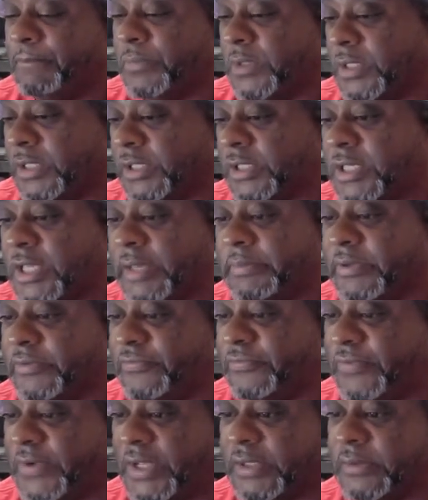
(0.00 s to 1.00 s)
He came in
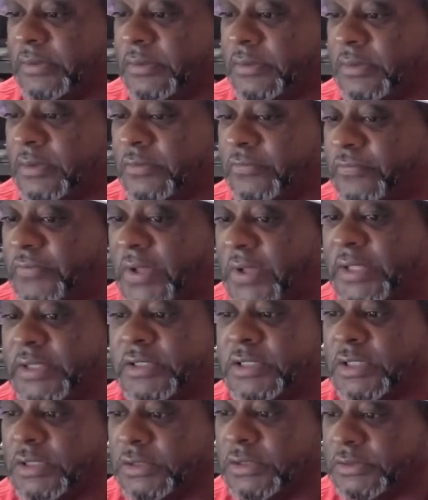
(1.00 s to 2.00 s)
fighting fighting
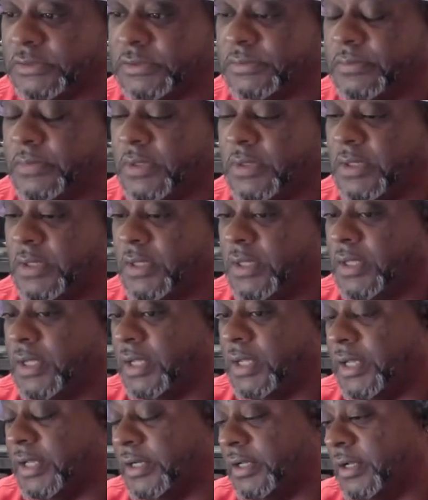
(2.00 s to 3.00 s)
killers
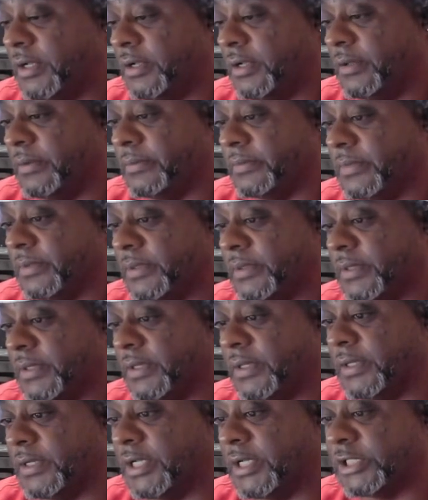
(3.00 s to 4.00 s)
and um,
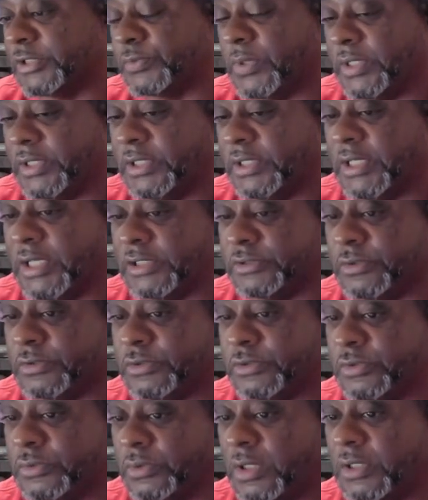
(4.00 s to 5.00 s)
and that's why he has those
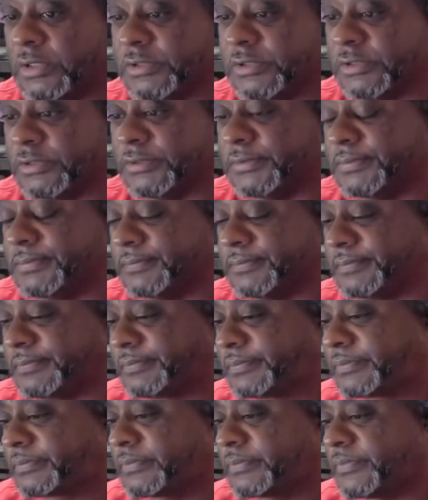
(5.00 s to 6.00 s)
two losses.
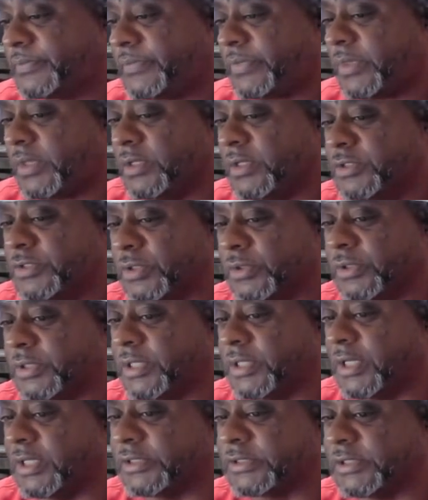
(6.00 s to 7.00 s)
So you
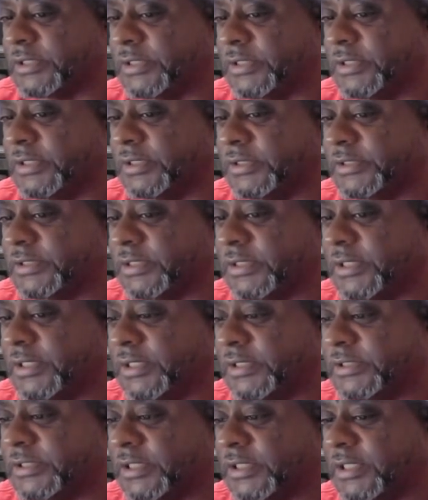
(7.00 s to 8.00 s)
can't sit there and,
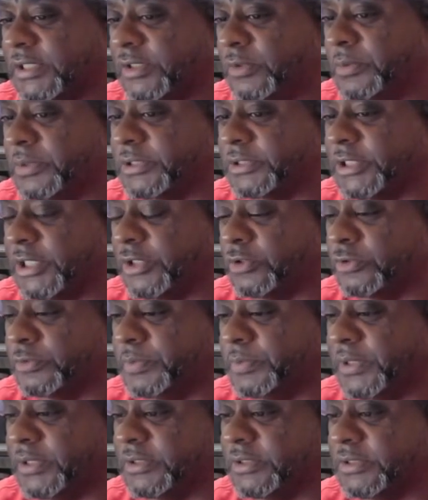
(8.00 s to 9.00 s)
say Lomachenko's
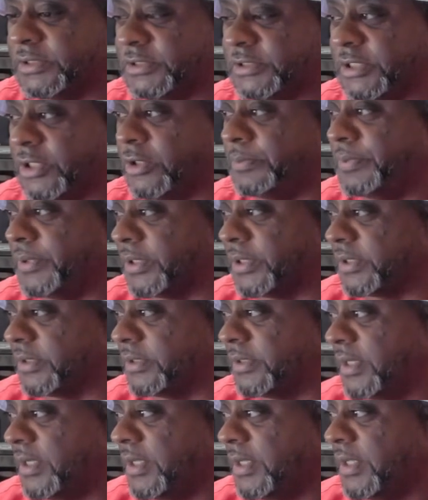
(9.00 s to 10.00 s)
been cherry picking.
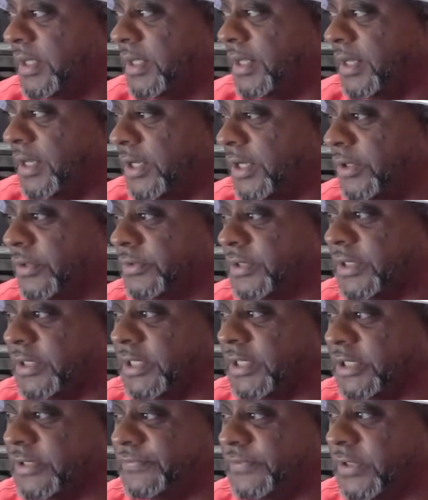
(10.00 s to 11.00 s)
I don't think
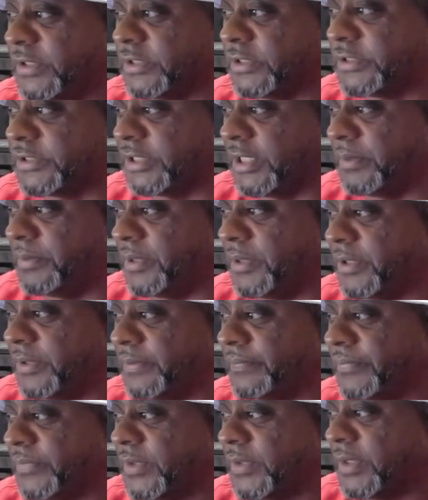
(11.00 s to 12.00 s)
that's fair to say about
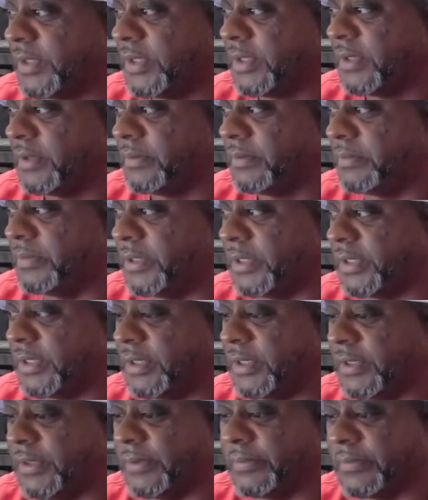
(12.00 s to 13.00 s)
him. But
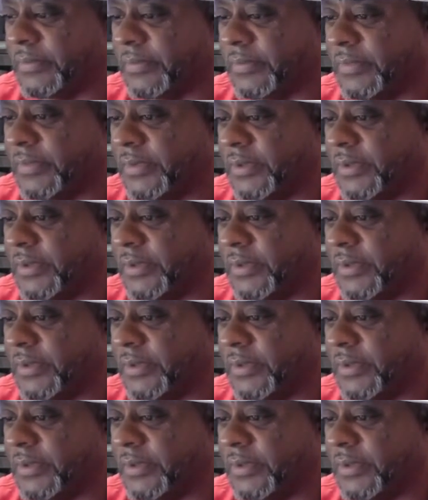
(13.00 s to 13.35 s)
um,